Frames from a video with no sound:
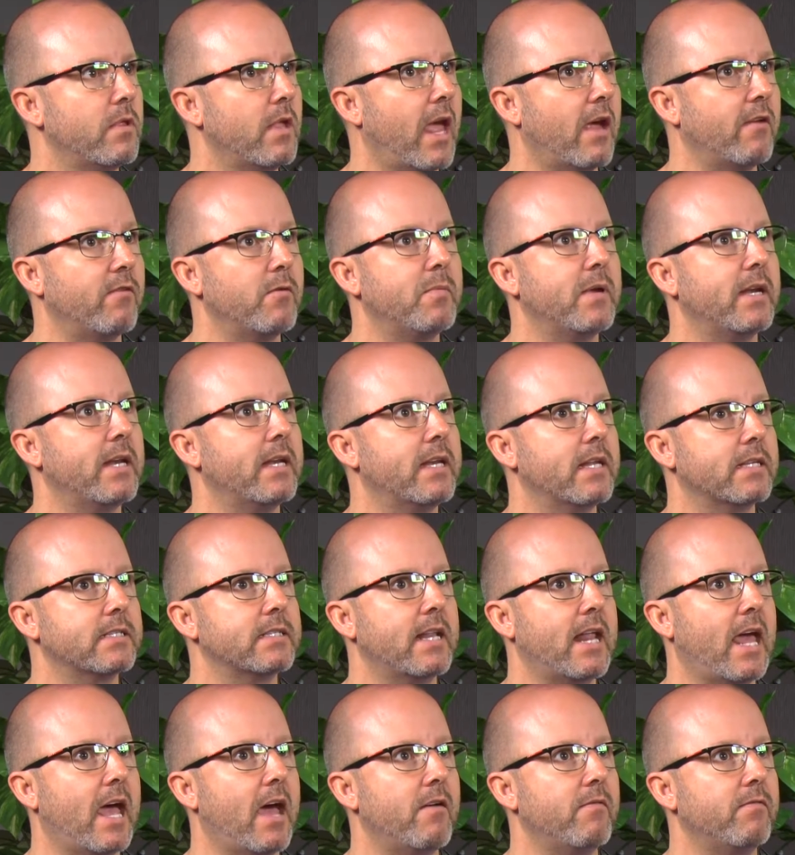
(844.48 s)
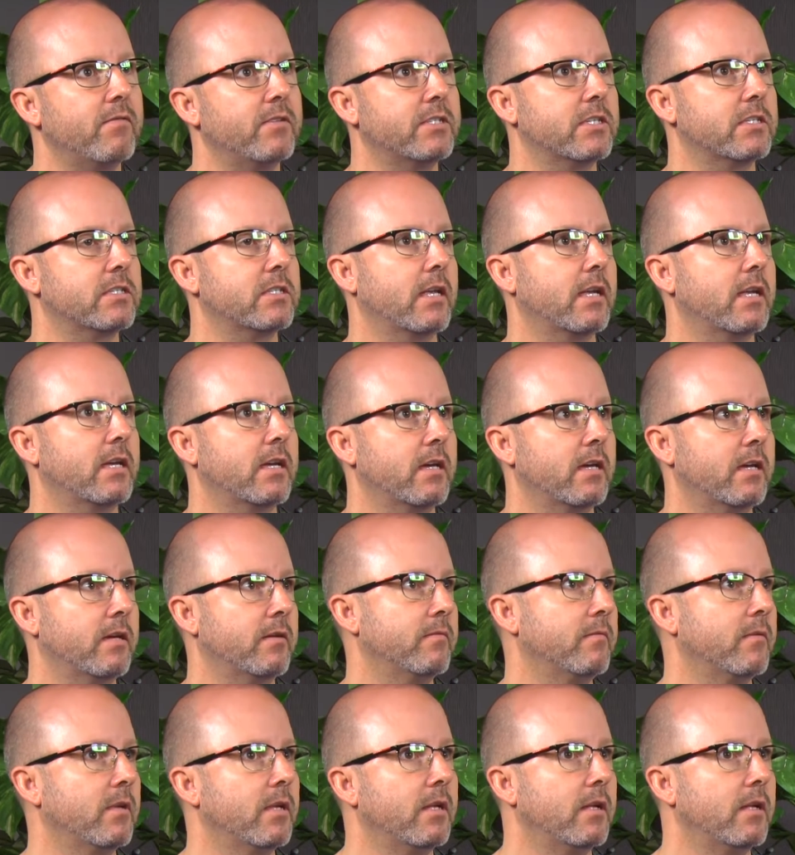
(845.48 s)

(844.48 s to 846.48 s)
everybody doesn't have just like a